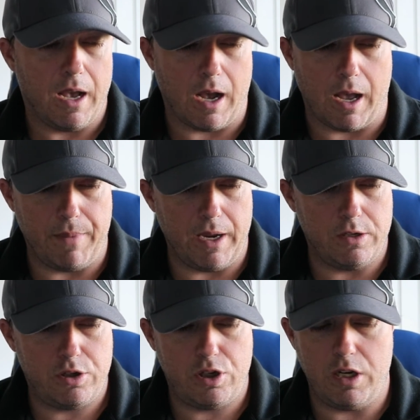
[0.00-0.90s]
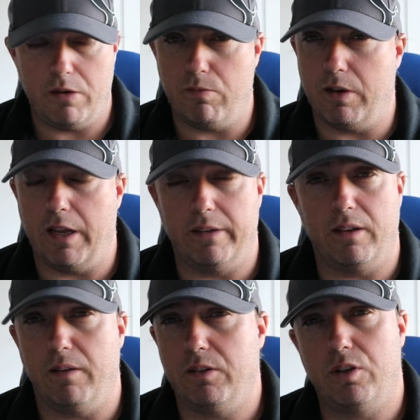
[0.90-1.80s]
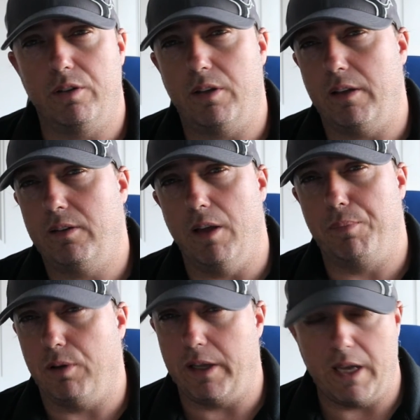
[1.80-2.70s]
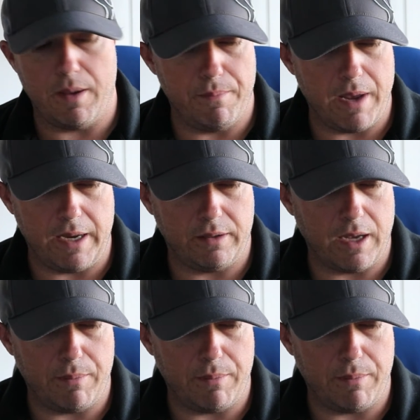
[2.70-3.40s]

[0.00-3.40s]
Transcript: I mean, she is just simply amazing.